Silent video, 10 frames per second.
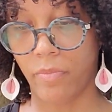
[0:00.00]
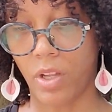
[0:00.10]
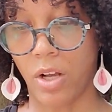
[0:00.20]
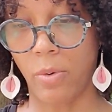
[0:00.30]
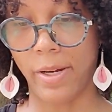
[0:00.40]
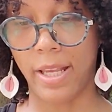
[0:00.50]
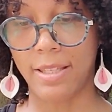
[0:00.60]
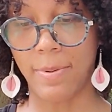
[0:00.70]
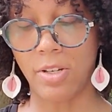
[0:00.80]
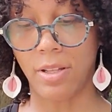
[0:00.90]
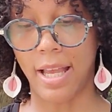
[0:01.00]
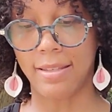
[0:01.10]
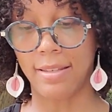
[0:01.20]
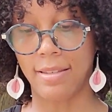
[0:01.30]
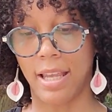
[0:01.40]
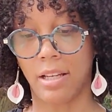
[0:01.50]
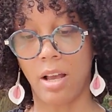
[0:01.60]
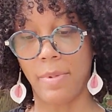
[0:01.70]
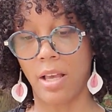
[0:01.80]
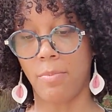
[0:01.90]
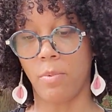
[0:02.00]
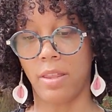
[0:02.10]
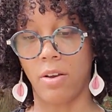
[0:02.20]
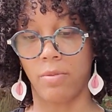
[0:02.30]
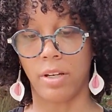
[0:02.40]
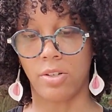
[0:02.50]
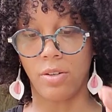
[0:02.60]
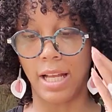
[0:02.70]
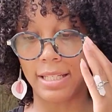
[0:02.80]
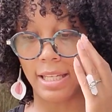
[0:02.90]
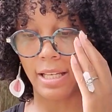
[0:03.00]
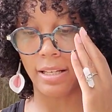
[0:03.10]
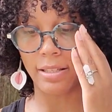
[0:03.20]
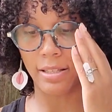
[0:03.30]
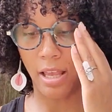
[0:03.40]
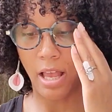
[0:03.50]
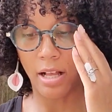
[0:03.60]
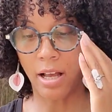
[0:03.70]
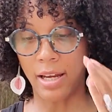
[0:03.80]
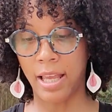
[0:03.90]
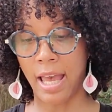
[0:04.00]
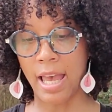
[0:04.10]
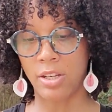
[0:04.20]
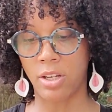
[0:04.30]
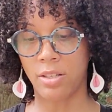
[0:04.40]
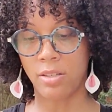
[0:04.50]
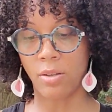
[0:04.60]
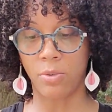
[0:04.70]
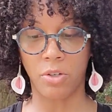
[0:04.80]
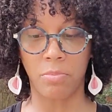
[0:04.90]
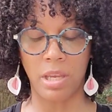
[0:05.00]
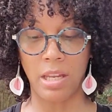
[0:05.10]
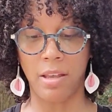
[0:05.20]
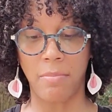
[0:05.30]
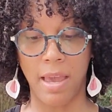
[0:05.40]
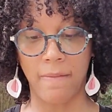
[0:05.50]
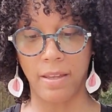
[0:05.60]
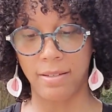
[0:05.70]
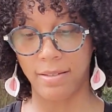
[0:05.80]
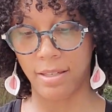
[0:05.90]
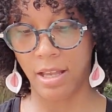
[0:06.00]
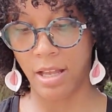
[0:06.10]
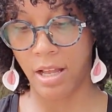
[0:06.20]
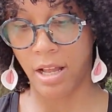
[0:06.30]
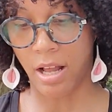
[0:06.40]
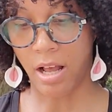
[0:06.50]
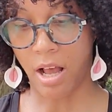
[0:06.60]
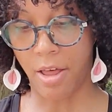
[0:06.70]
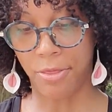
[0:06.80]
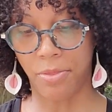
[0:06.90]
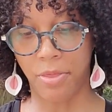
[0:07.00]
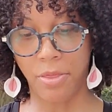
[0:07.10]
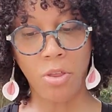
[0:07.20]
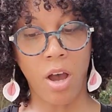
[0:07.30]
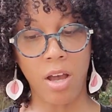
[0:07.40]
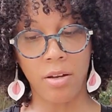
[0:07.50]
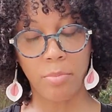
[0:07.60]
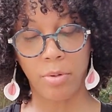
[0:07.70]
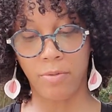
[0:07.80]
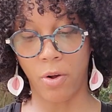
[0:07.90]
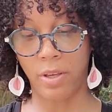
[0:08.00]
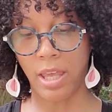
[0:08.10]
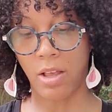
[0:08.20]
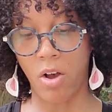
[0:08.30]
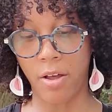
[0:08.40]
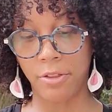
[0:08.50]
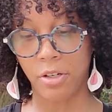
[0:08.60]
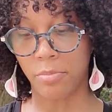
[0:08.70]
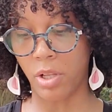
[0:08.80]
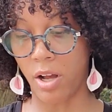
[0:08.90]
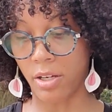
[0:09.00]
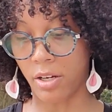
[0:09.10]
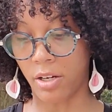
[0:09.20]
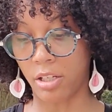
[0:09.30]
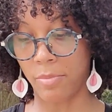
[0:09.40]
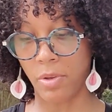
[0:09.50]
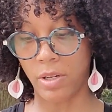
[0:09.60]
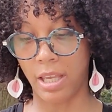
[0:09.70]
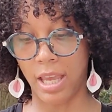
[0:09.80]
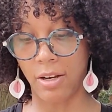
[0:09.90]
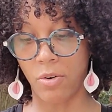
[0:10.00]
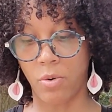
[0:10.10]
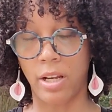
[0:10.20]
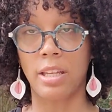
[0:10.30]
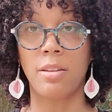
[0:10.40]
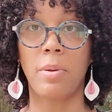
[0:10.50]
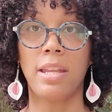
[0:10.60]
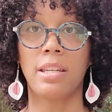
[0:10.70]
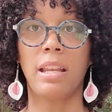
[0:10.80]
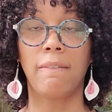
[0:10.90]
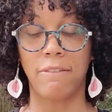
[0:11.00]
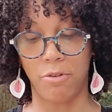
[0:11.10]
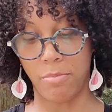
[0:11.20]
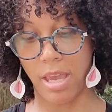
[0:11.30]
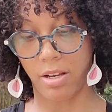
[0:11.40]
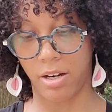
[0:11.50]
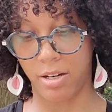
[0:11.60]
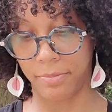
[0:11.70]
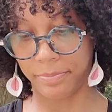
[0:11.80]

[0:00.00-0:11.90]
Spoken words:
Aquarius specializes in coming up with original ideas, cutting edge, and social media mavens. Thought-provoking author, blogger, communicator, or independent filmmaker.